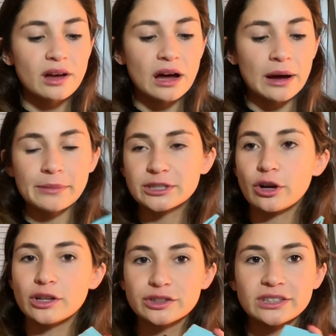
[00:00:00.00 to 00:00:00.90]
It's
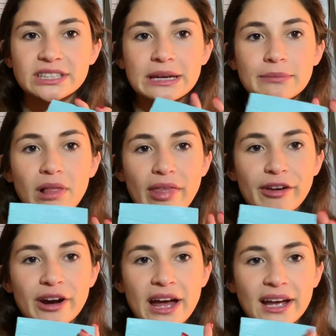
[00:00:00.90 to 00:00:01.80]
also the same
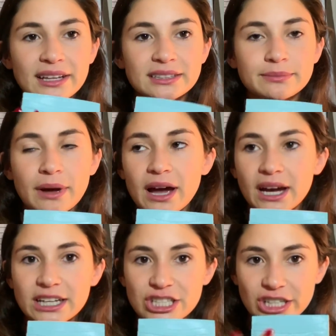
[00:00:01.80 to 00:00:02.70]
leather as
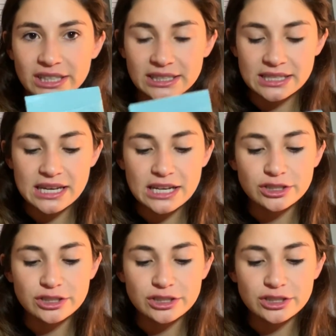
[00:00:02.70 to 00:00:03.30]
my GST.